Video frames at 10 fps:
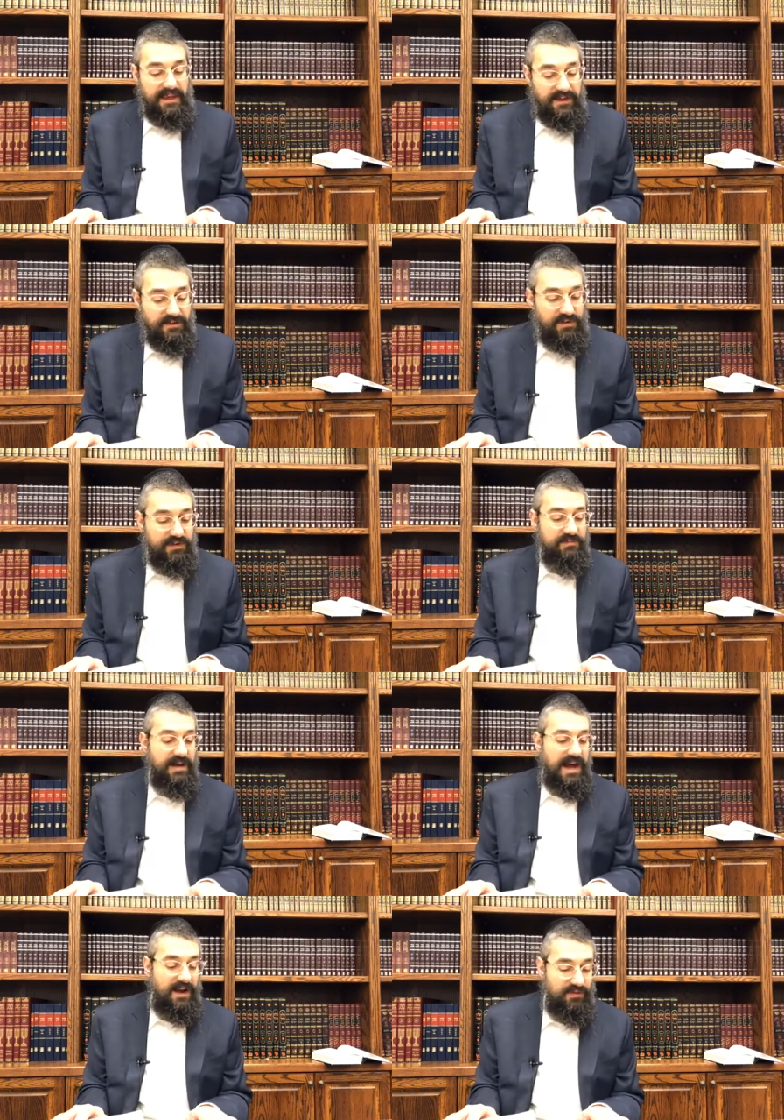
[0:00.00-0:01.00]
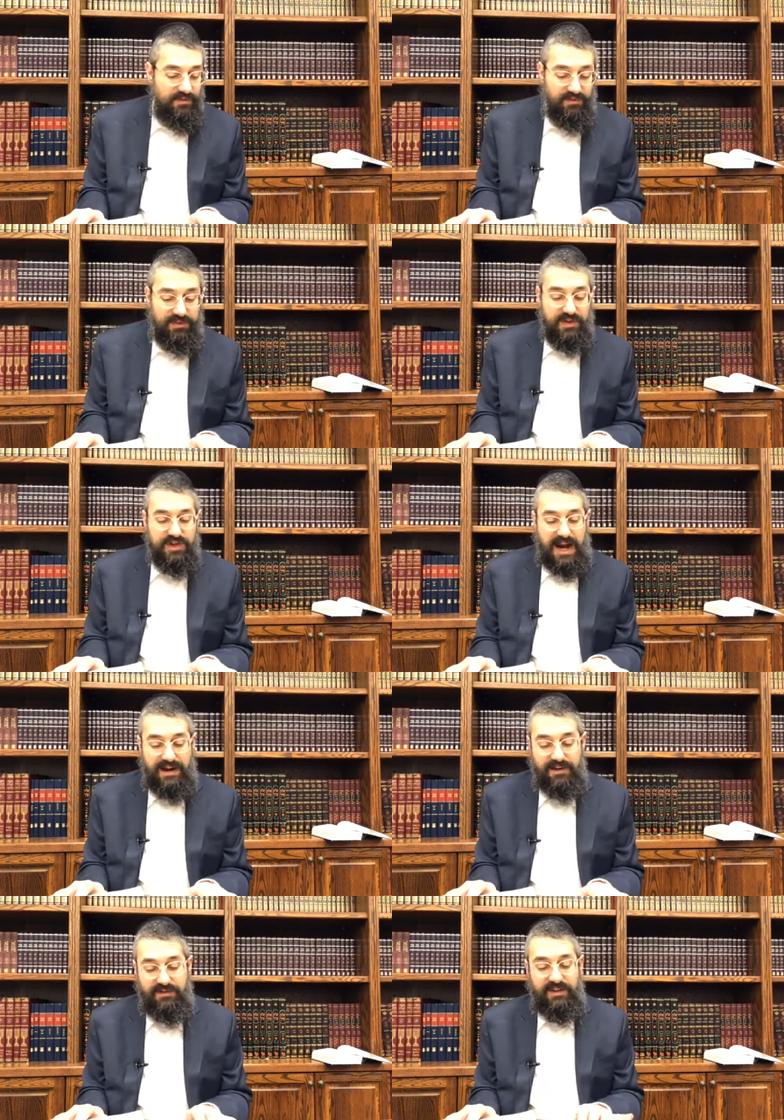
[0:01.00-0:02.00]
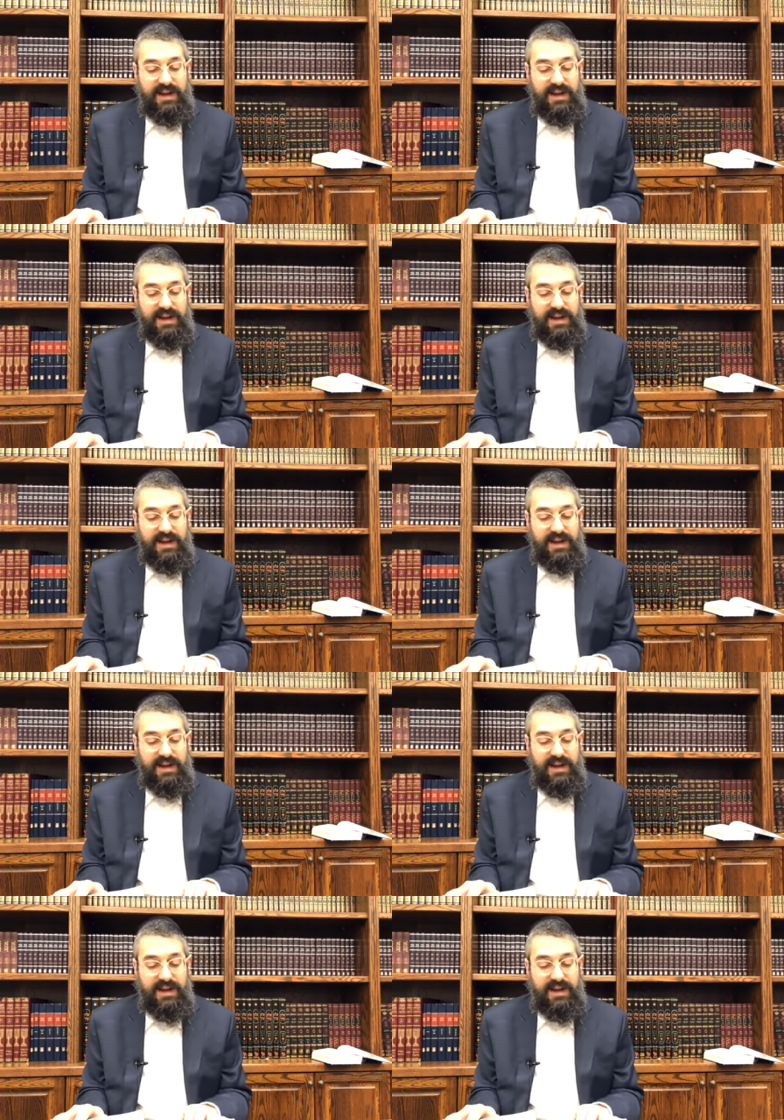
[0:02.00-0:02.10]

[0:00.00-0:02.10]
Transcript: inon bahahu the sharia